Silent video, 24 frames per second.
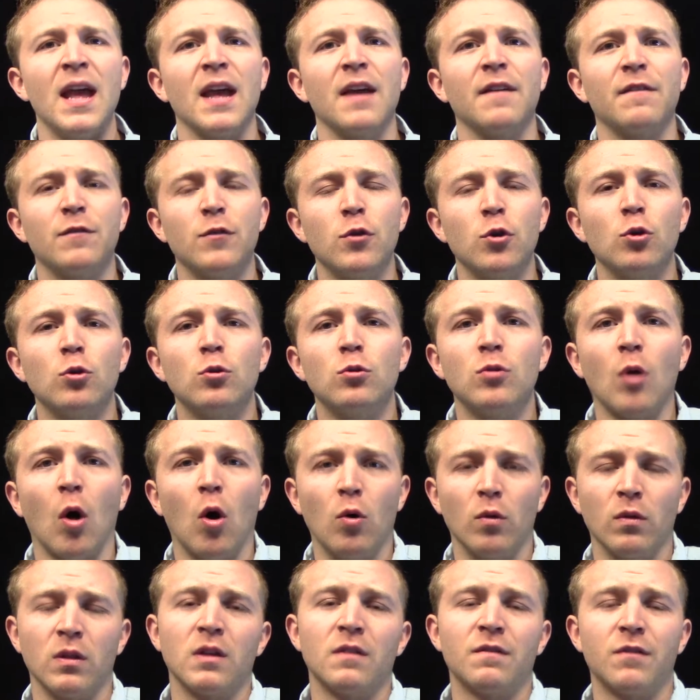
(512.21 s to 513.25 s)
If you
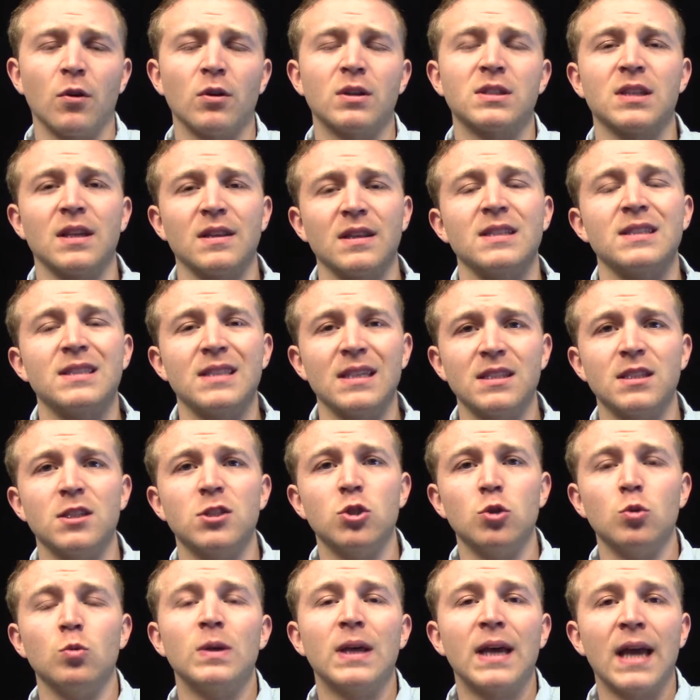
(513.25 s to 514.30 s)
only focus on these things that
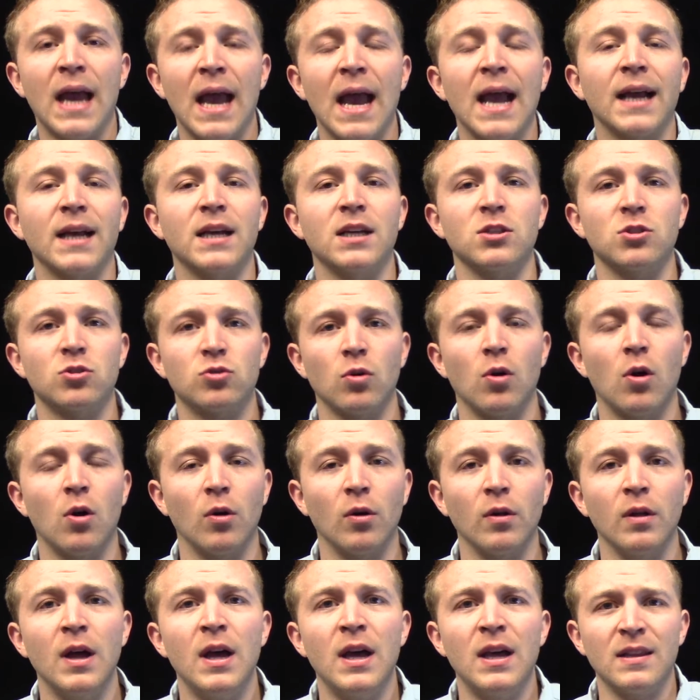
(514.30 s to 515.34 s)
you can't
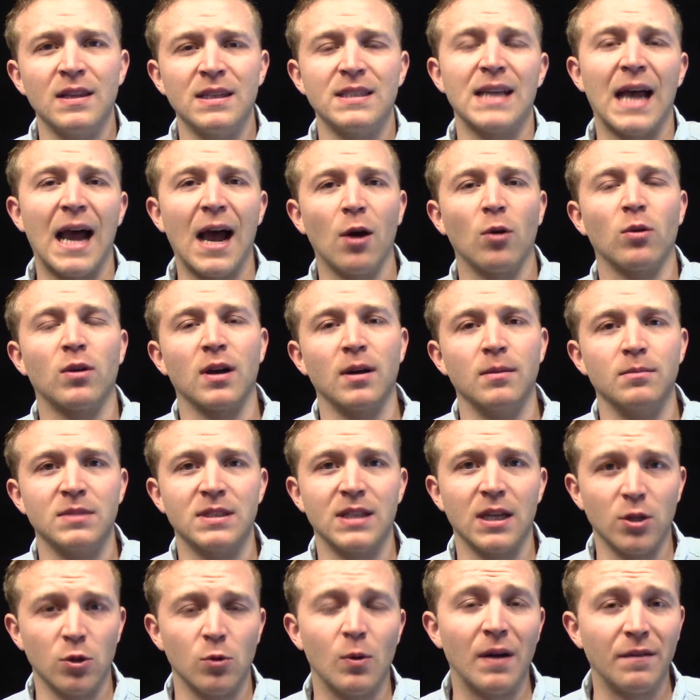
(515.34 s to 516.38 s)
control, these outcomes
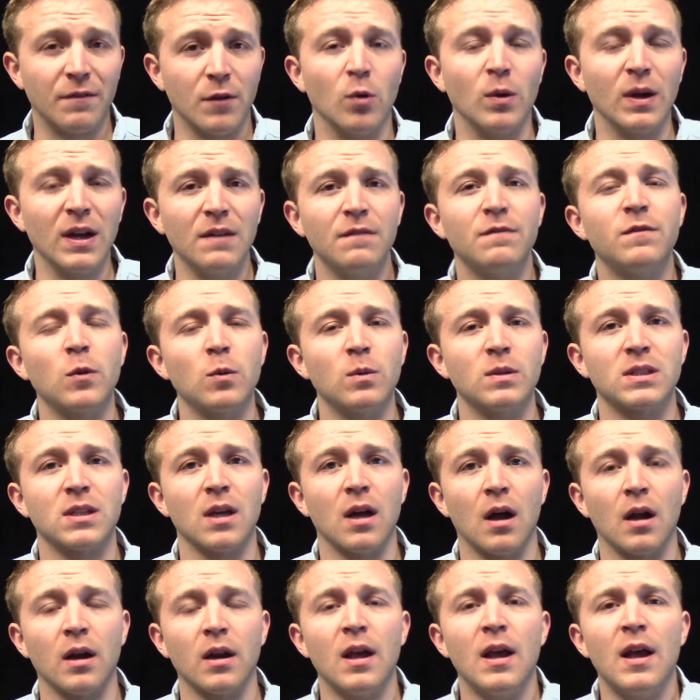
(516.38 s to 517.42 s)
that you have no influence
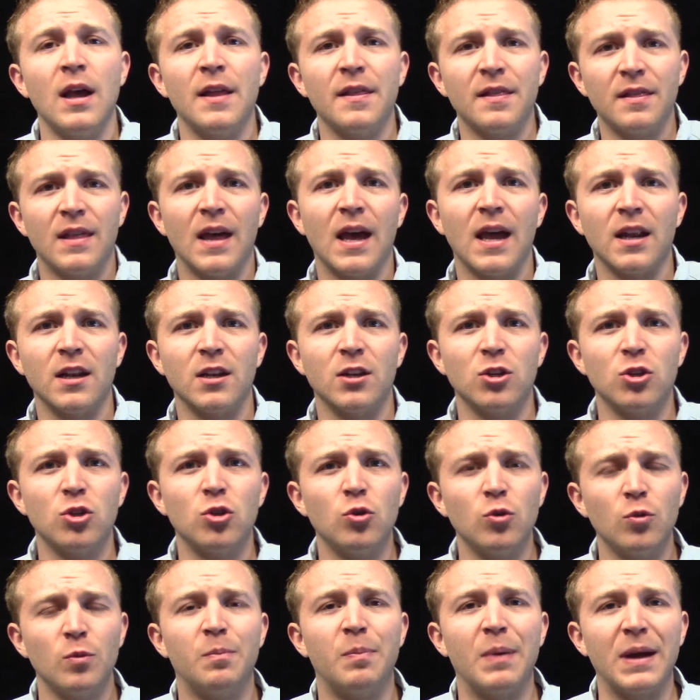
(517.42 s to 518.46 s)
on, then
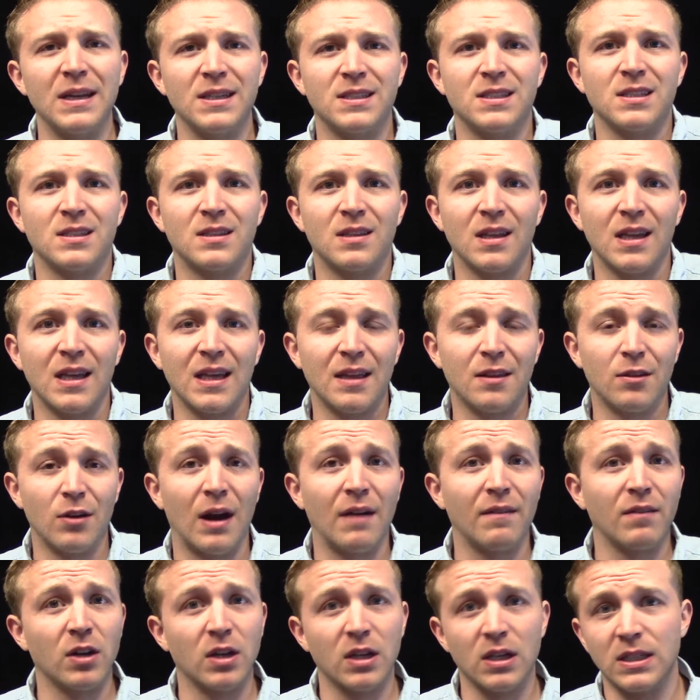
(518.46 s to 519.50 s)
you basically either
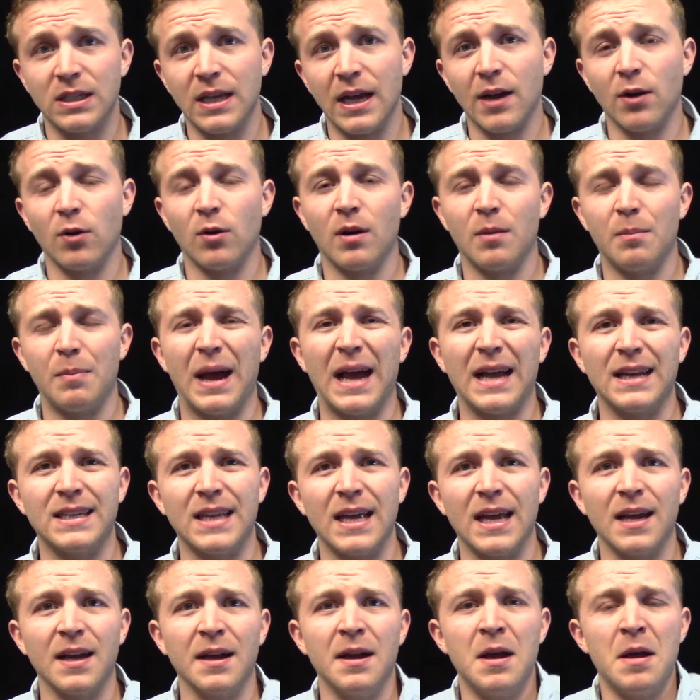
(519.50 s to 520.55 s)
have a good day or a bad
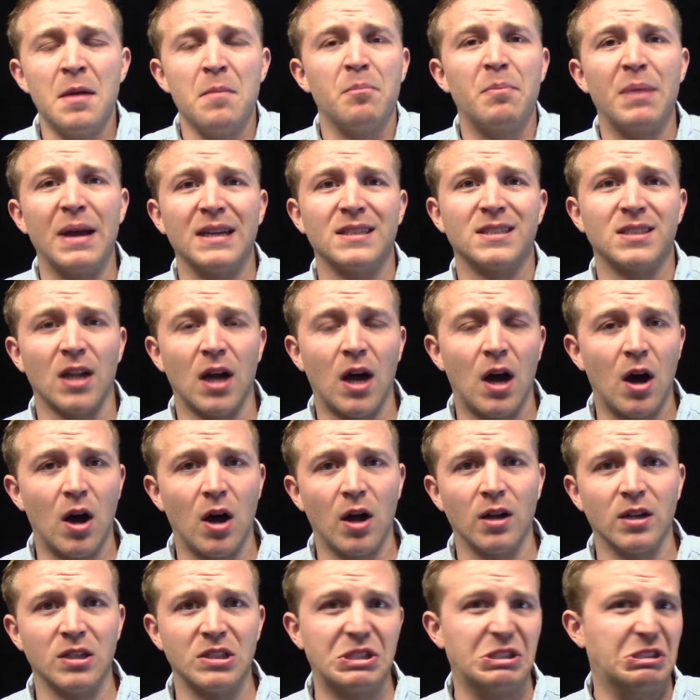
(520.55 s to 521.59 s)
day based
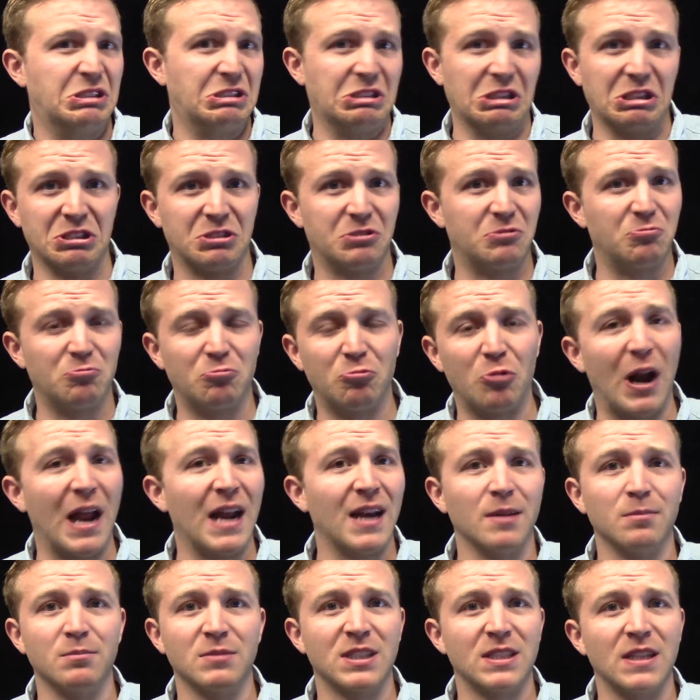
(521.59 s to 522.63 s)
on just
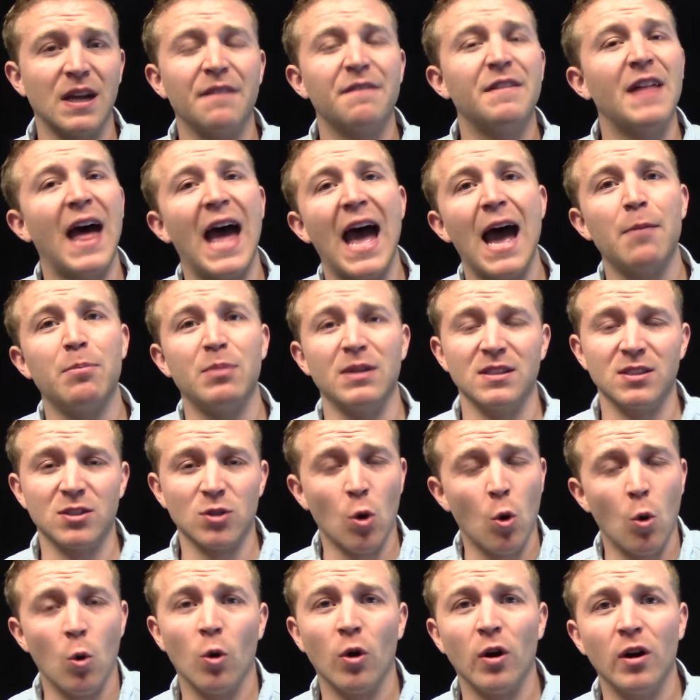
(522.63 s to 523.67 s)
random stuff that happens.
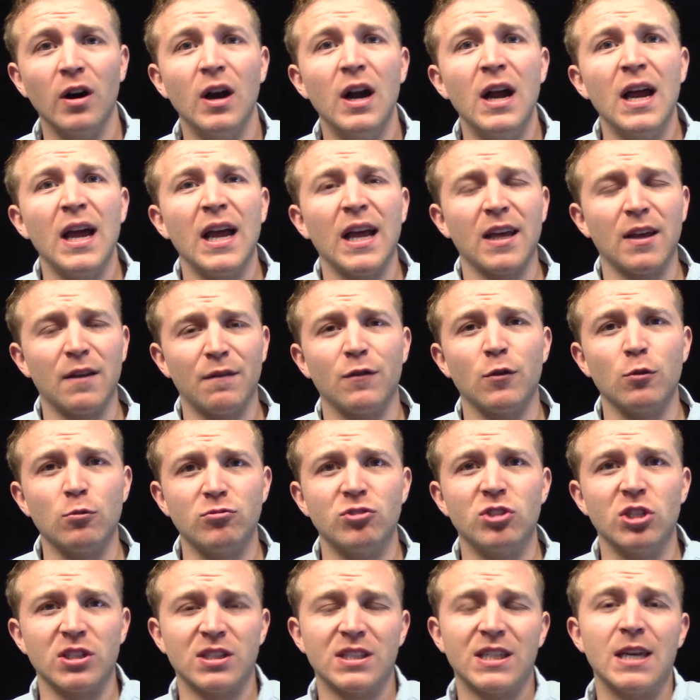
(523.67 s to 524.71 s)
Or if you
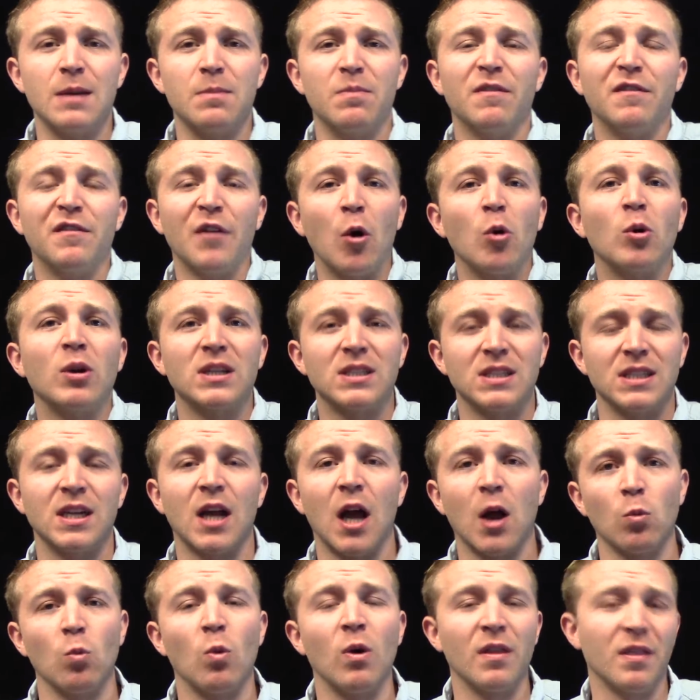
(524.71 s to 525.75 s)
just keep focusing
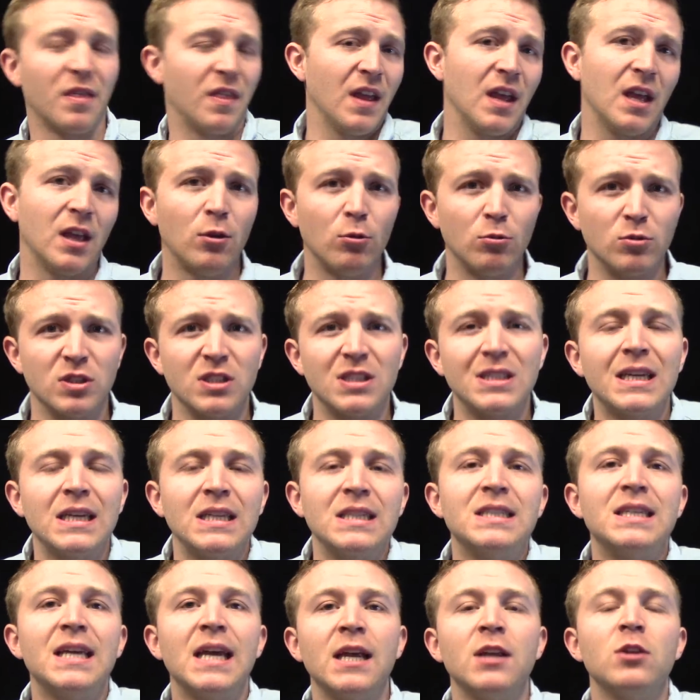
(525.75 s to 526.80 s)
on one thing, you just
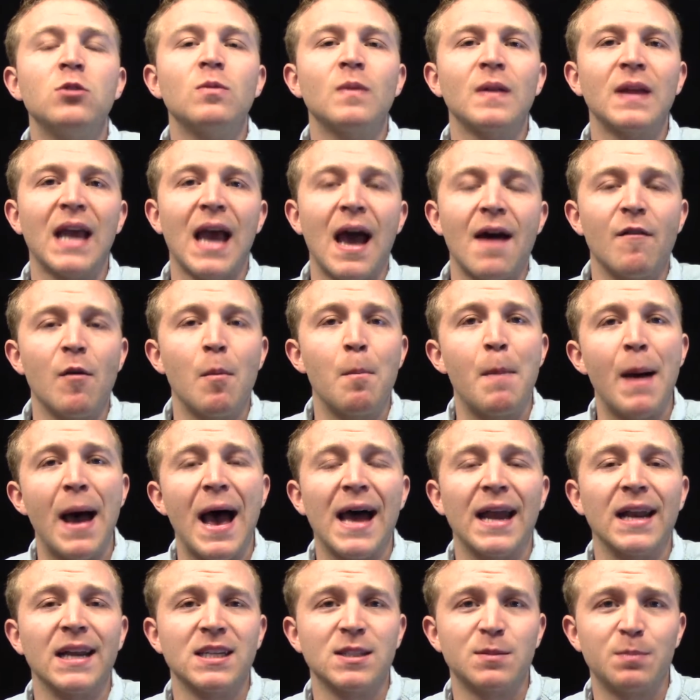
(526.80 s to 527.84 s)
continually have a
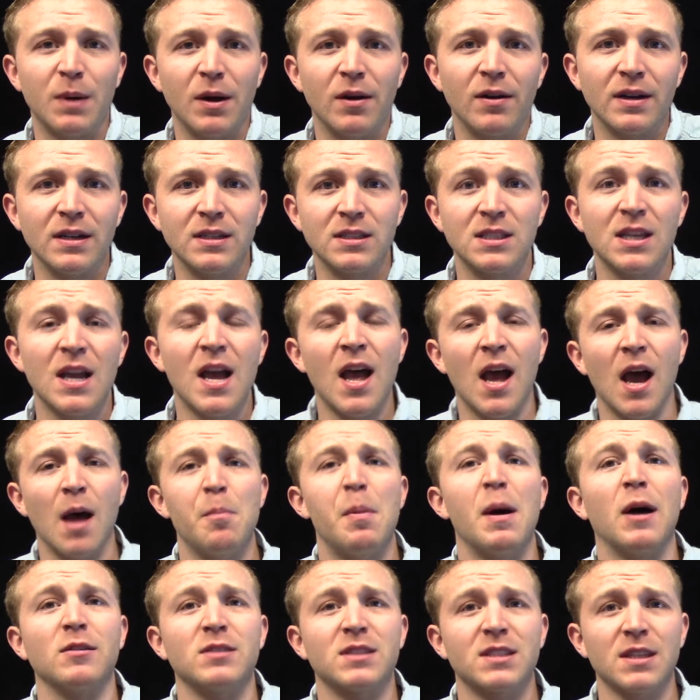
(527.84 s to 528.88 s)
bad experience
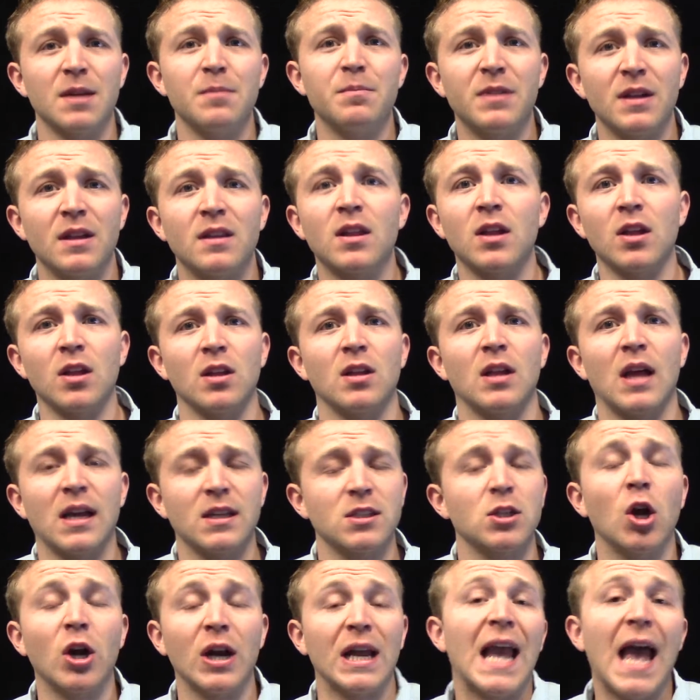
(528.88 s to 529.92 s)
about something that has
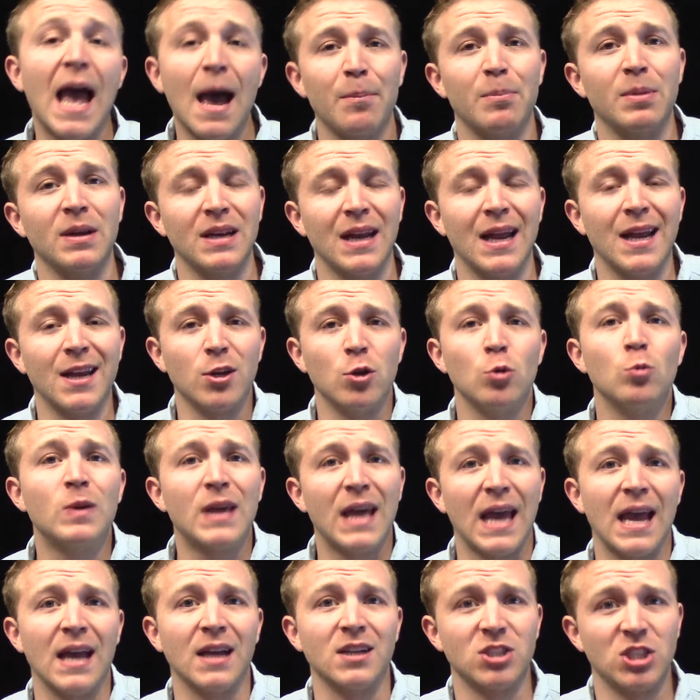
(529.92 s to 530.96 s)
already happened and you
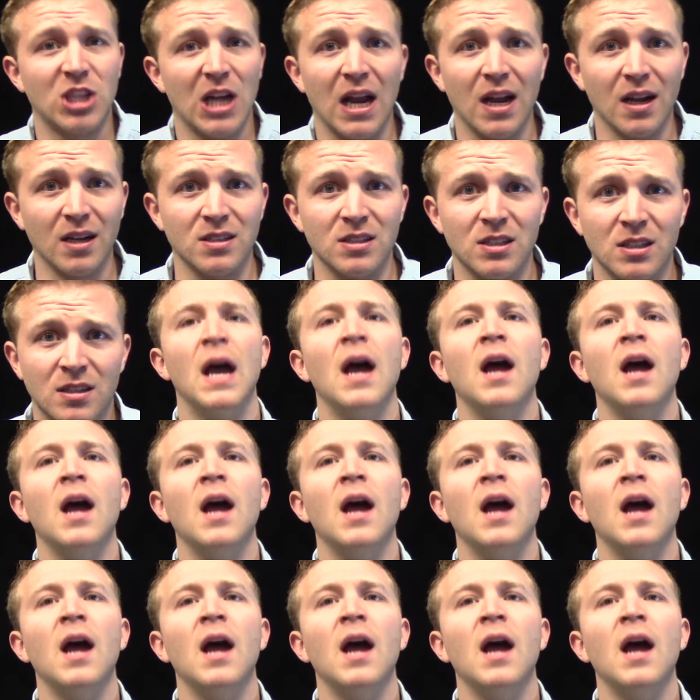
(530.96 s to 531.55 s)
can't change.